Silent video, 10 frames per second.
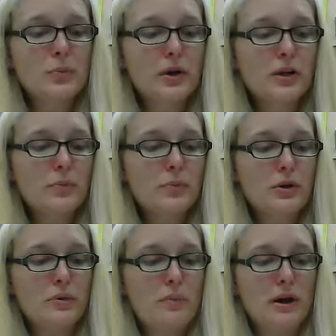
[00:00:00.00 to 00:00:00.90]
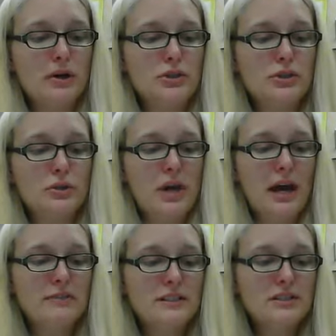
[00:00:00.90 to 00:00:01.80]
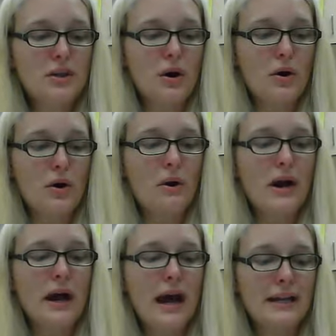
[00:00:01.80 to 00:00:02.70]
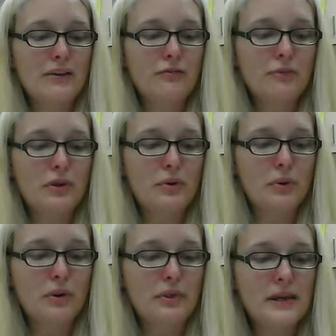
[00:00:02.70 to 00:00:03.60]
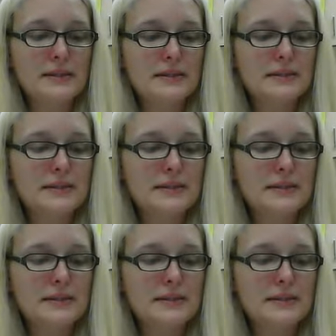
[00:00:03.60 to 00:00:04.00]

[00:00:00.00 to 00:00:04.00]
one computer model showed heavy snow heading for the northeast.